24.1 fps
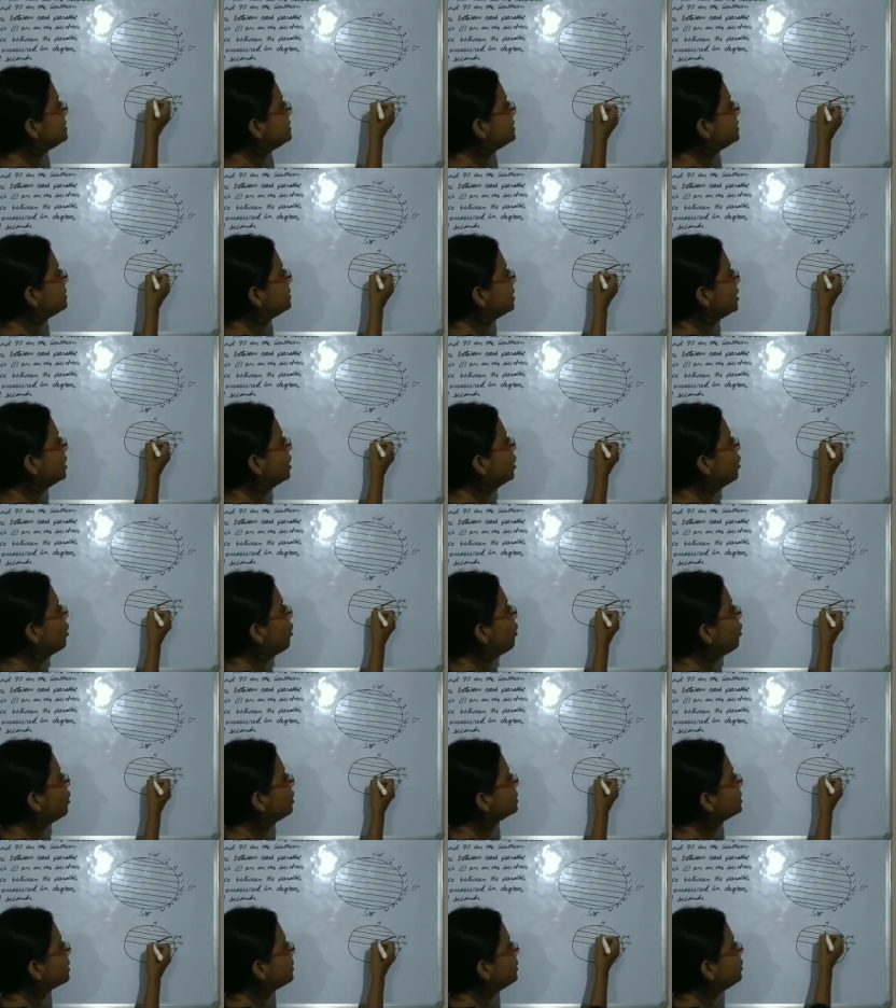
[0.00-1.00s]
degree,
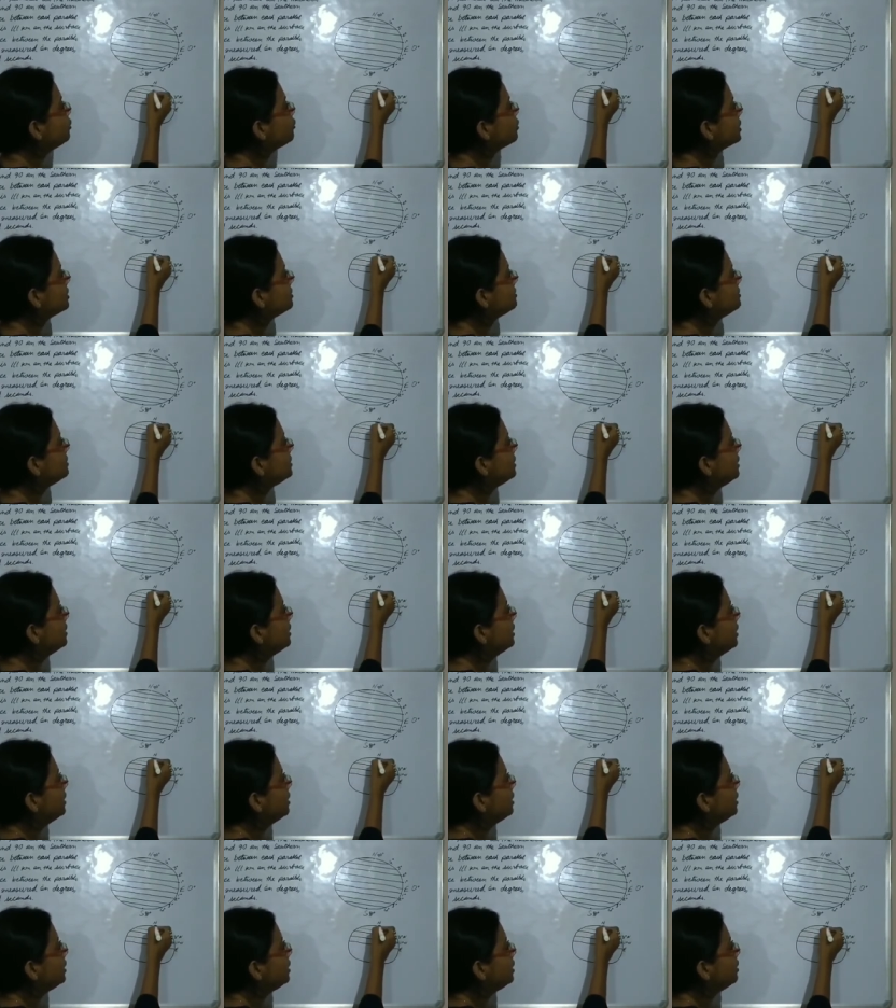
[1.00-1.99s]
all that you can
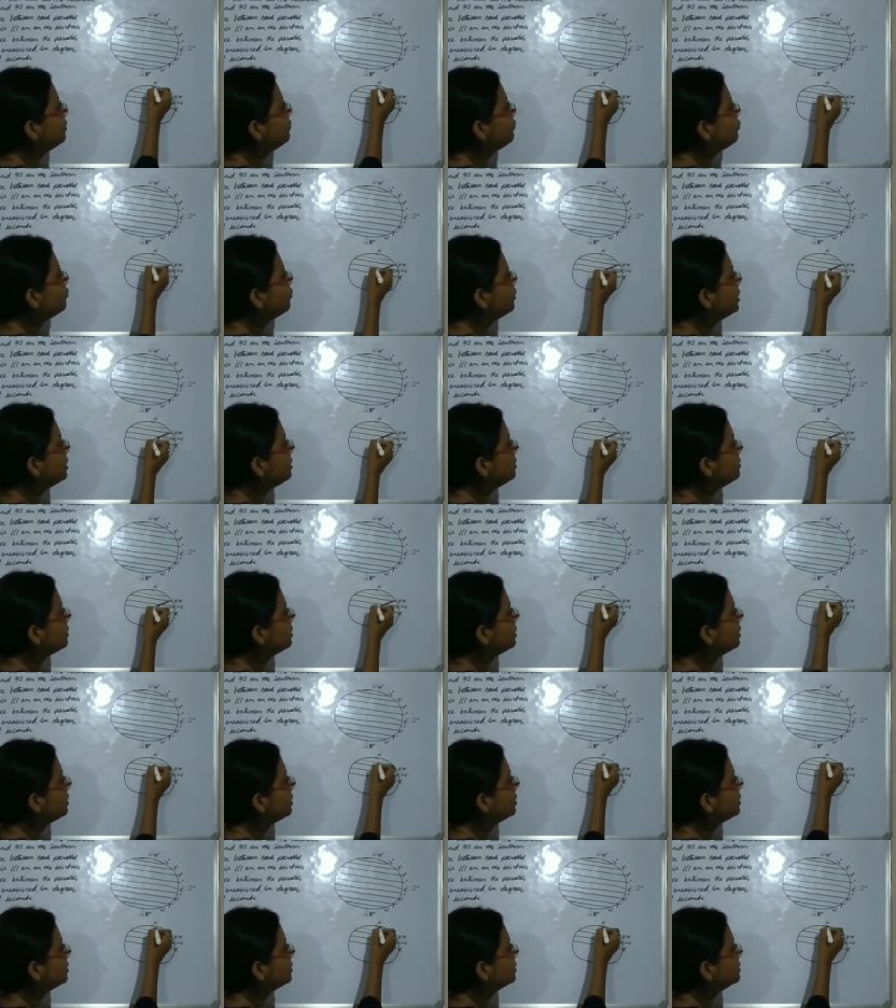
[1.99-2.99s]
see, if we
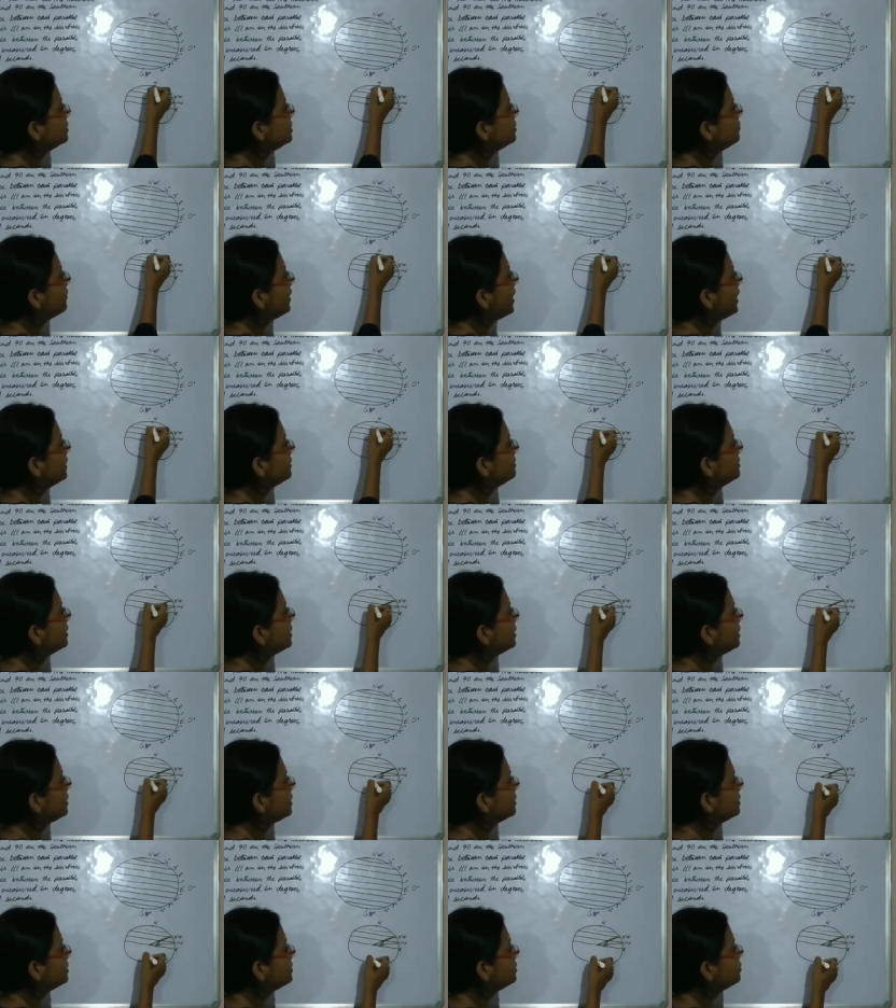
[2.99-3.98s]
divide the
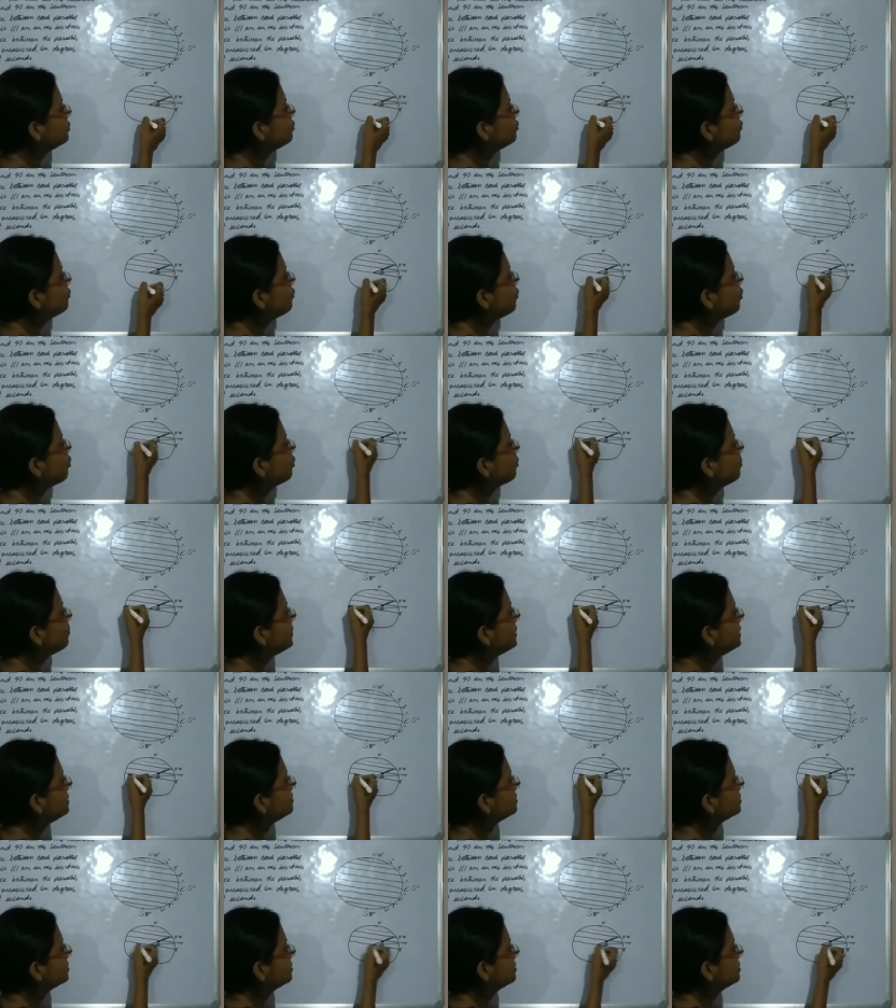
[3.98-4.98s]
earth into 4
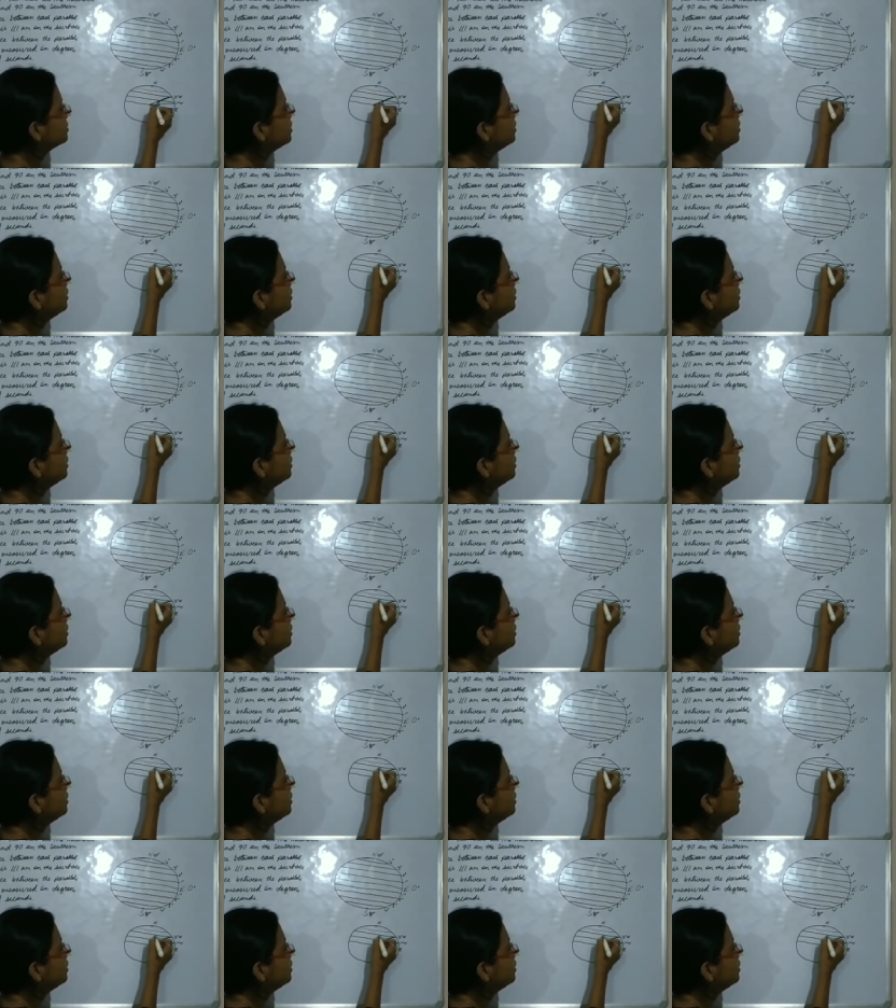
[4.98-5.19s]
pieces,